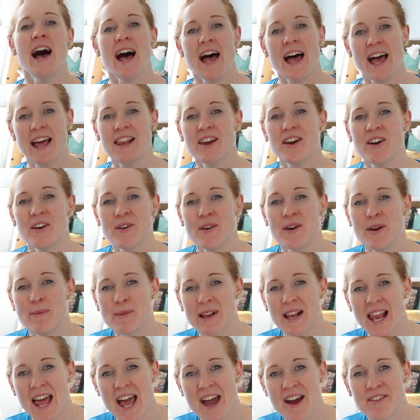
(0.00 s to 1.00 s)
Hello, I'm
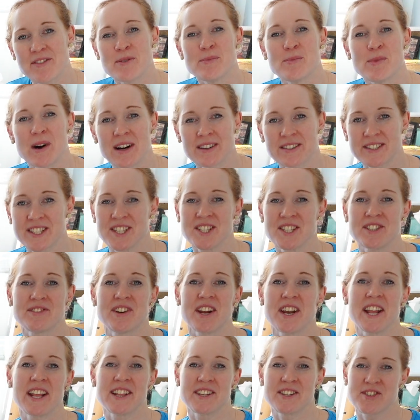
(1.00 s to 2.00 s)
Claire from Wild Ginger
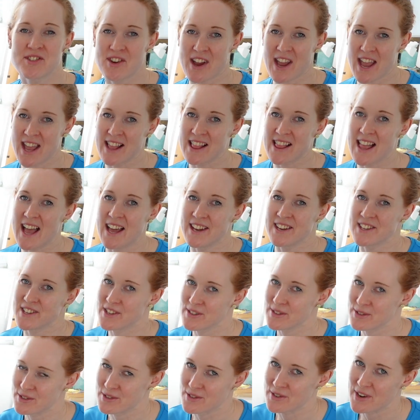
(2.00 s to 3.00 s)
Running, the trail and
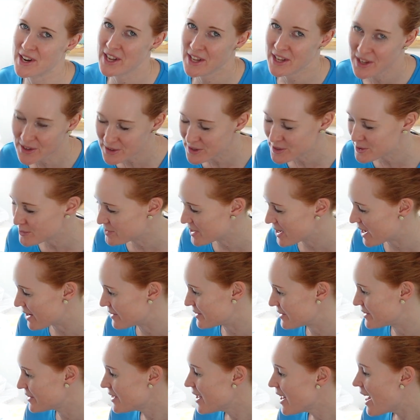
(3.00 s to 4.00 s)
ultra running YouTube
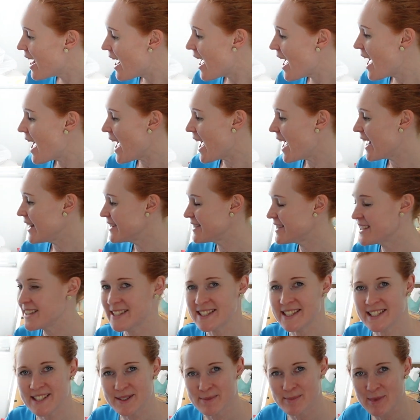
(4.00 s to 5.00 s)
channel, and
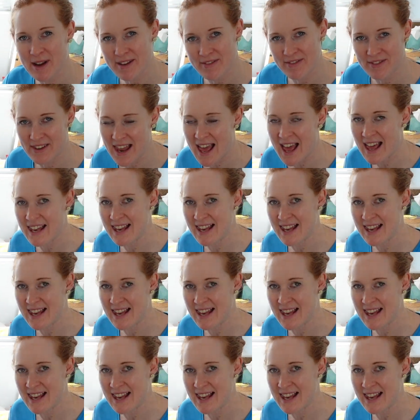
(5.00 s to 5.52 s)
this is my flat